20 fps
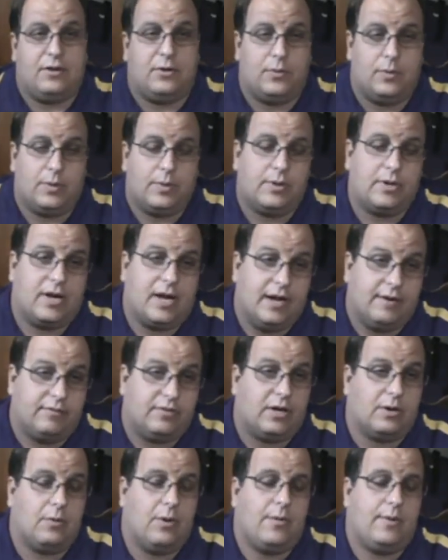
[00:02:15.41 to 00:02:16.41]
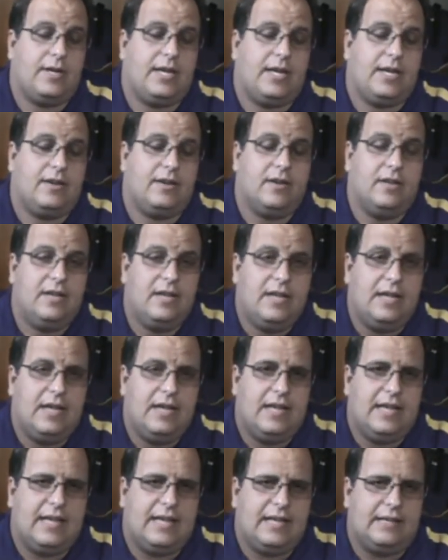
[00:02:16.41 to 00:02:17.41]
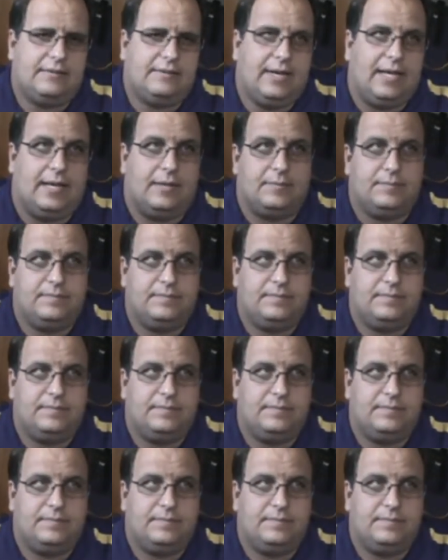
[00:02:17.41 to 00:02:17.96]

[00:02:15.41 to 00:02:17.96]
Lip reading: We weren't covering what we need. Well,